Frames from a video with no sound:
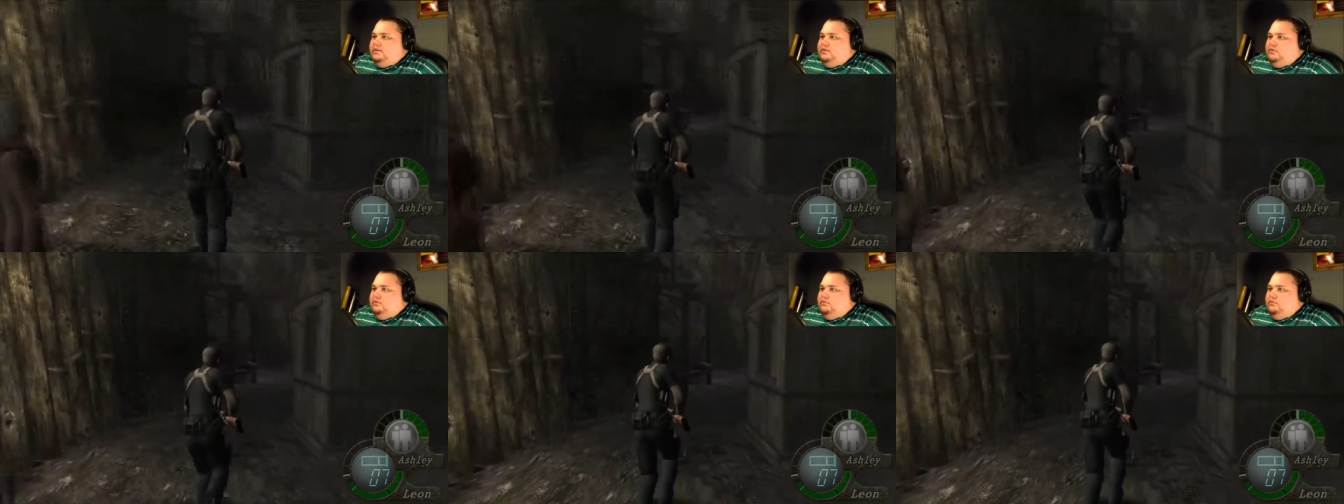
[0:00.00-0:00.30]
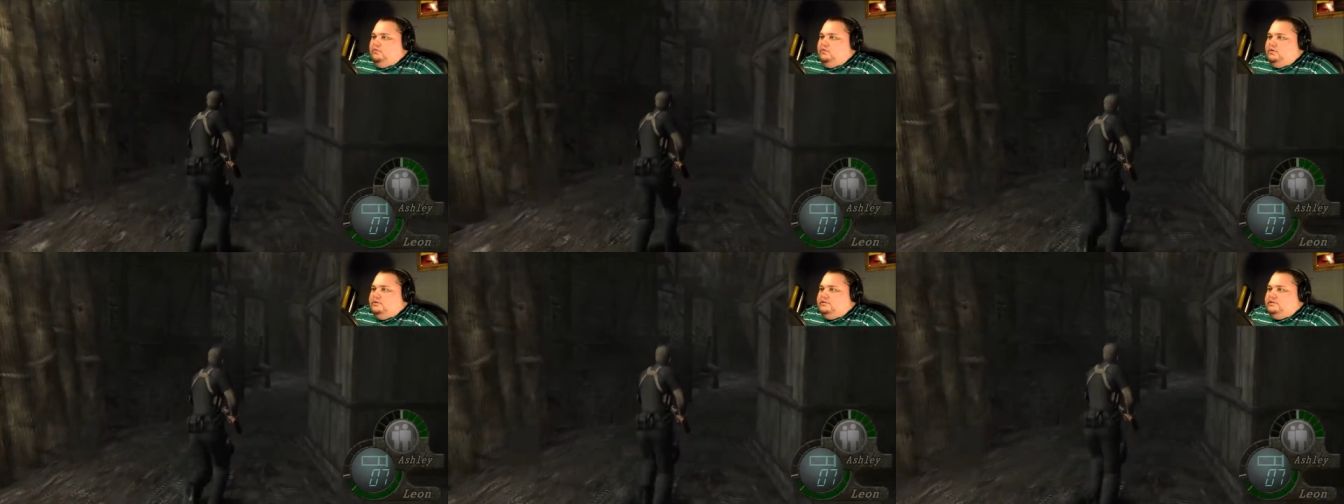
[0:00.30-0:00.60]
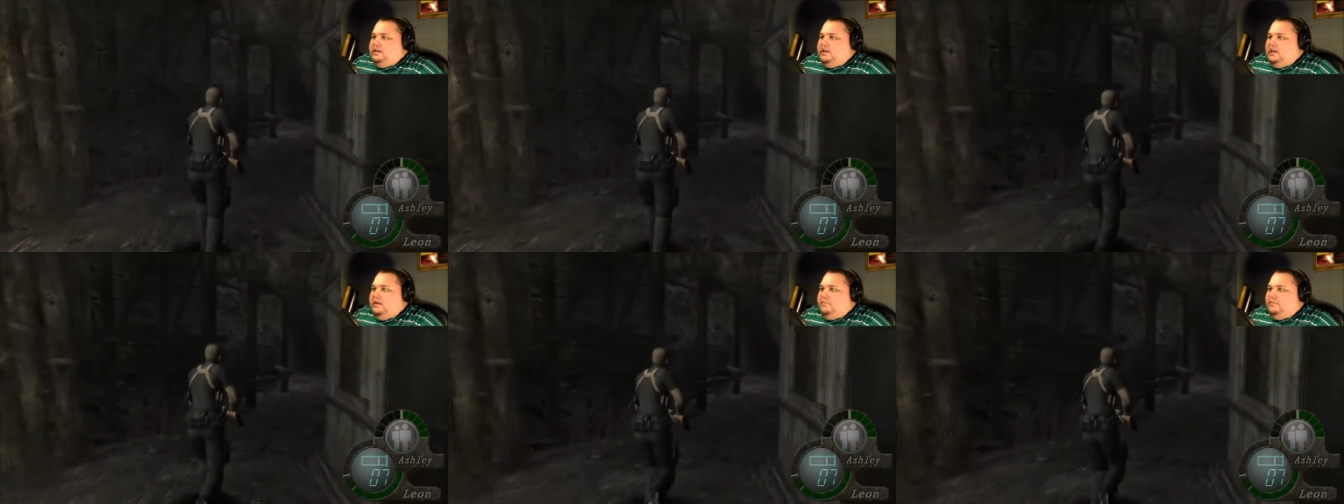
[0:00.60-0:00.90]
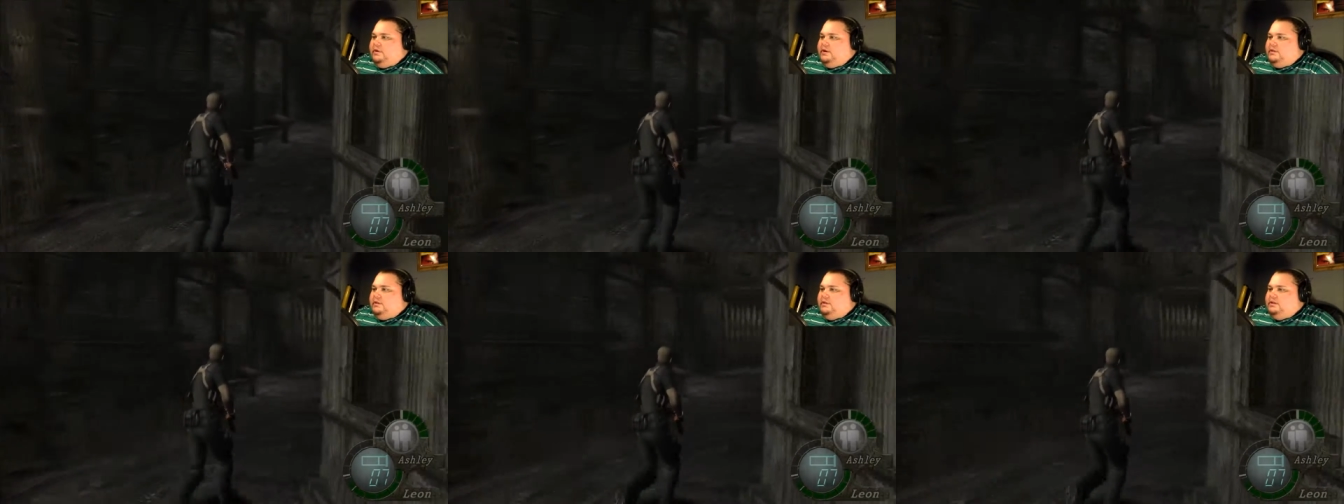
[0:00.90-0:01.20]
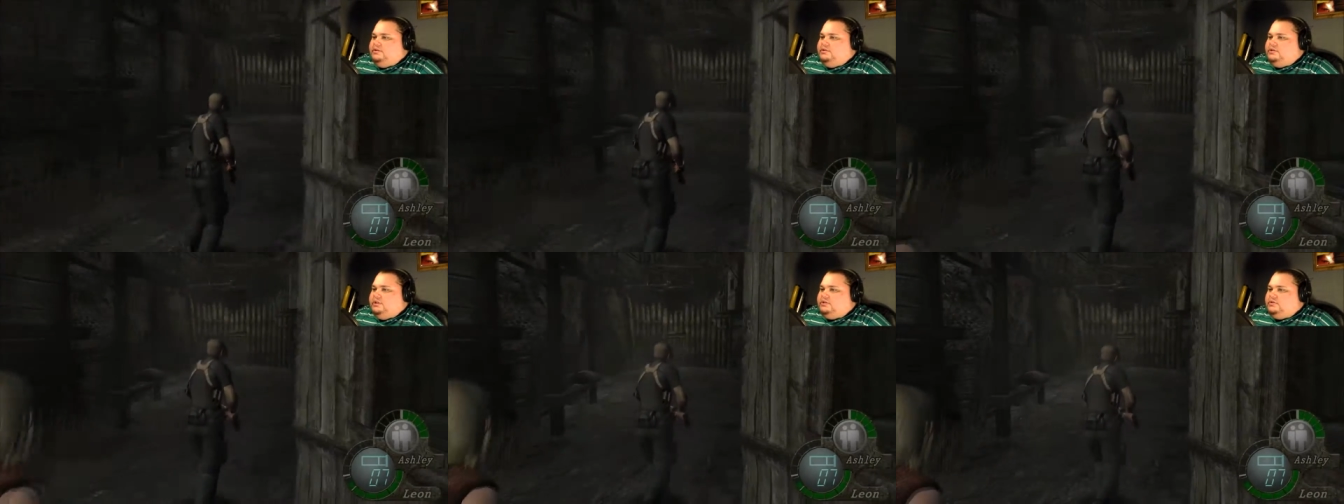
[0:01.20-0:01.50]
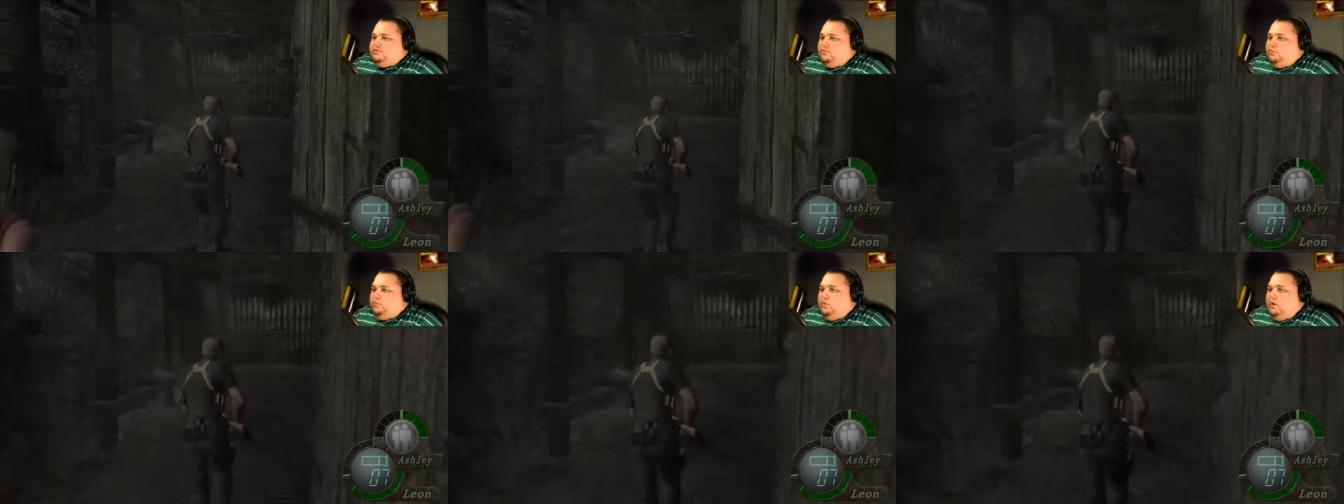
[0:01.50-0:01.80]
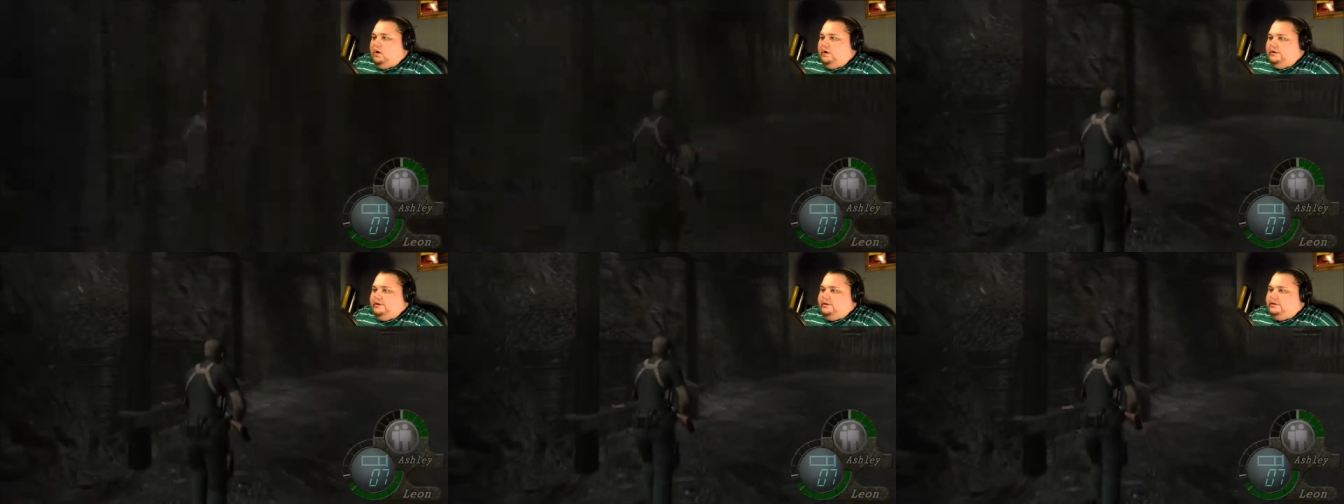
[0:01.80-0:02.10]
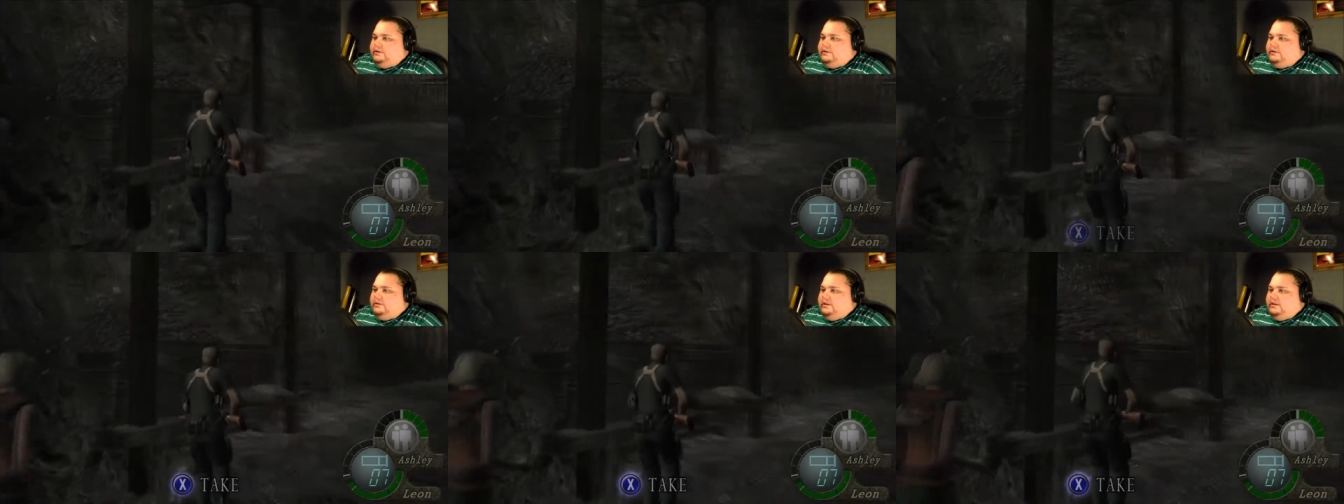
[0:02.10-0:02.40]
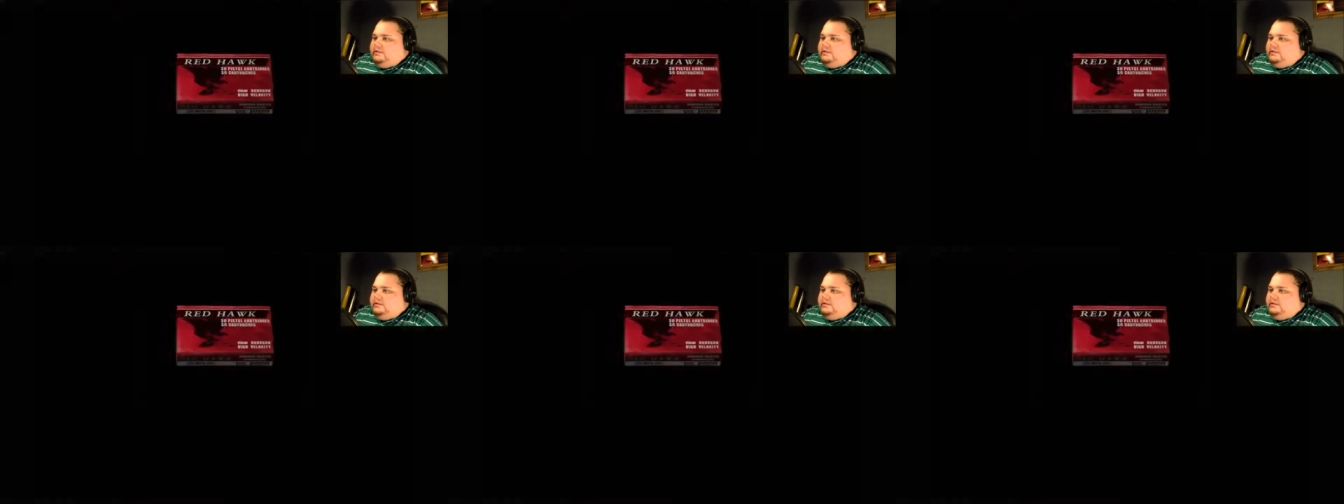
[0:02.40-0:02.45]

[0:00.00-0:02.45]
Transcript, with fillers: you would typically just run.